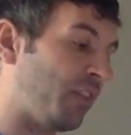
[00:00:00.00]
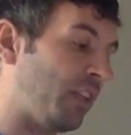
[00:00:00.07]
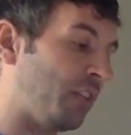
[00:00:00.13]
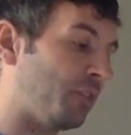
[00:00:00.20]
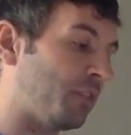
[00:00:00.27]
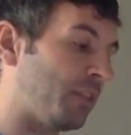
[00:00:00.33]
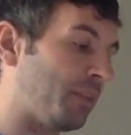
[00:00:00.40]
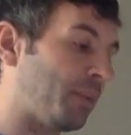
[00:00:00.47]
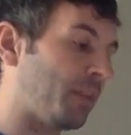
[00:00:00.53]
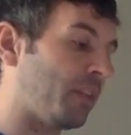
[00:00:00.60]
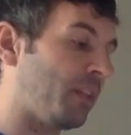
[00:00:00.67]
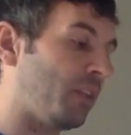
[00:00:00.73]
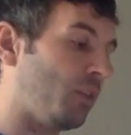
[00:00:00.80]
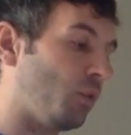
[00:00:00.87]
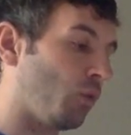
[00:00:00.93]

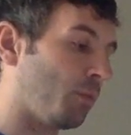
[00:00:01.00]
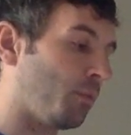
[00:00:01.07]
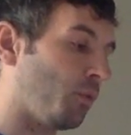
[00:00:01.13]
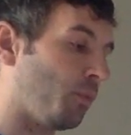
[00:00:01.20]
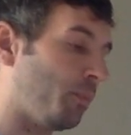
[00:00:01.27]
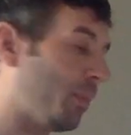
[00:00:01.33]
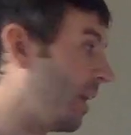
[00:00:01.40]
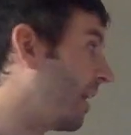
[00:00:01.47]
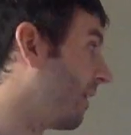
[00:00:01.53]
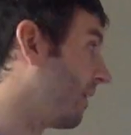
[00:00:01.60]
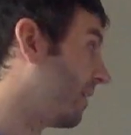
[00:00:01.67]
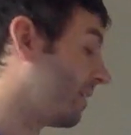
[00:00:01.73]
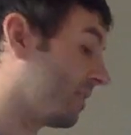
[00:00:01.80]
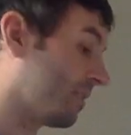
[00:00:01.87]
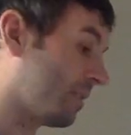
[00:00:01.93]
phenotypically normal
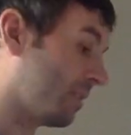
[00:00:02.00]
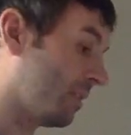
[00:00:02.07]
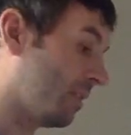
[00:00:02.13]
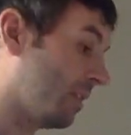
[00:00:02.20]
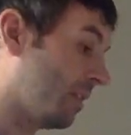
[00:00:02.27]
parents.